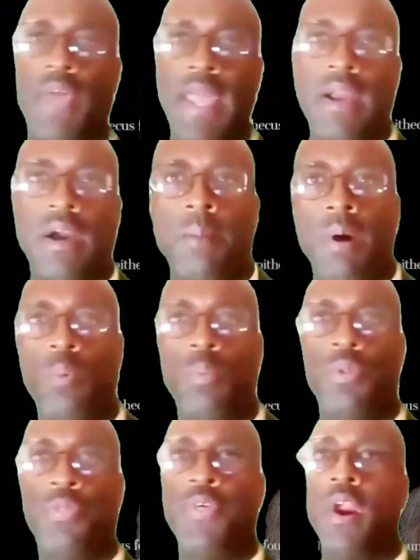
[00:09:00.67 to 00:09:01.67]
they come up
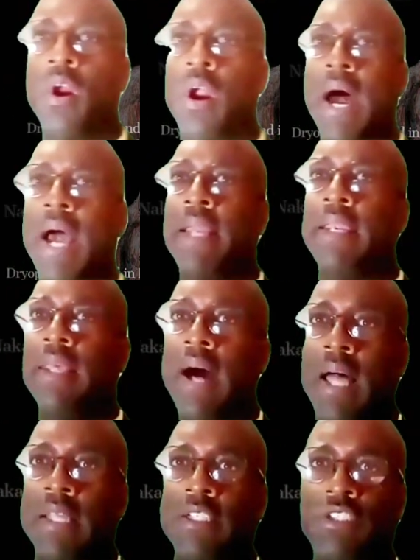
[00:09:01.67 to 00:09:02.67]
with their
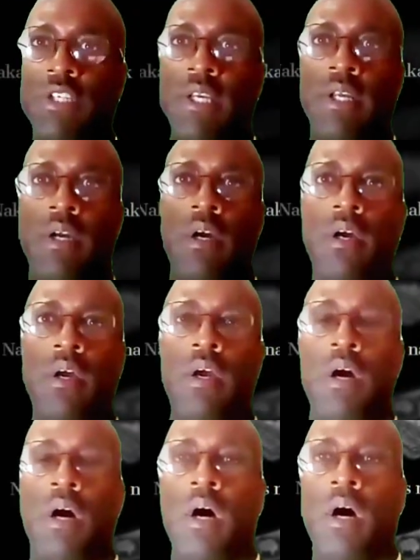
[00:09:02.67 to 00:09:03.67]
ideology,
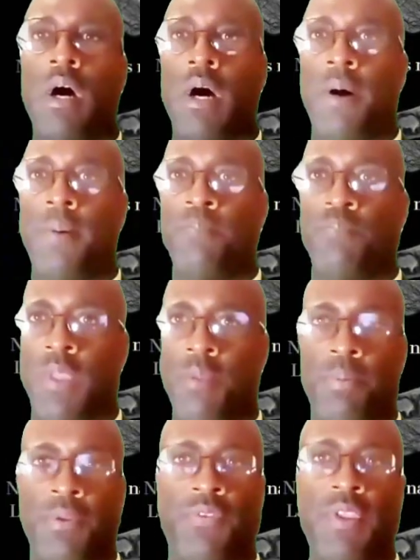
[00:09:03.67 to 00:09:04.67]

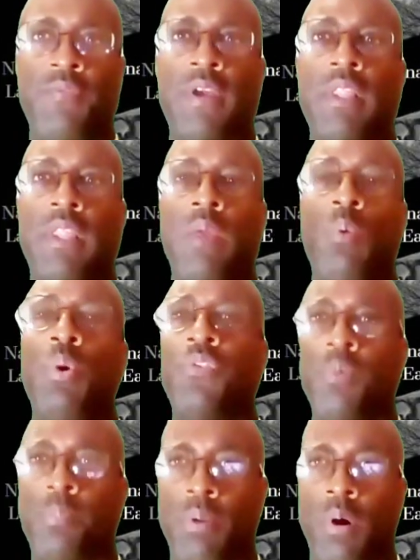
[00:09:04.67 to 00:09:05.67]
specifically
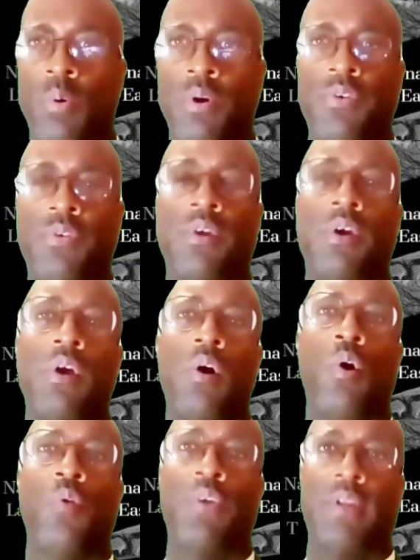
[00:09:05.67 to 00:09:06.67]
whistleblowers
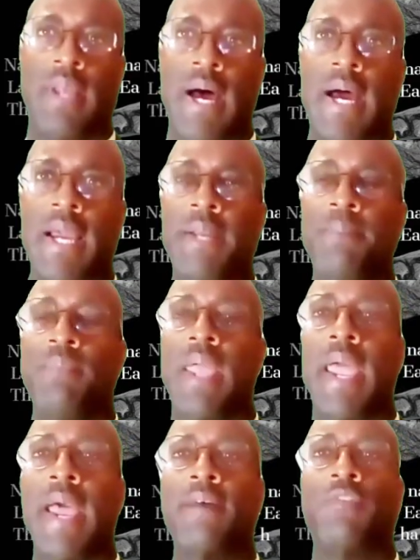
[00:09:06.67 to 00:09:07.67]
over time
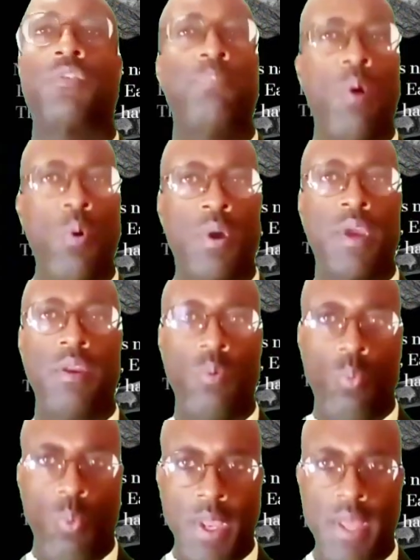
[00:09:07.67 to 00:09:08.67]
have
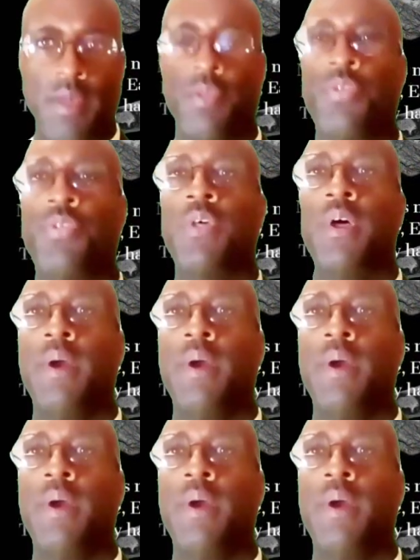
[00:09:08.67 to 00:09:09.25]
spoken with,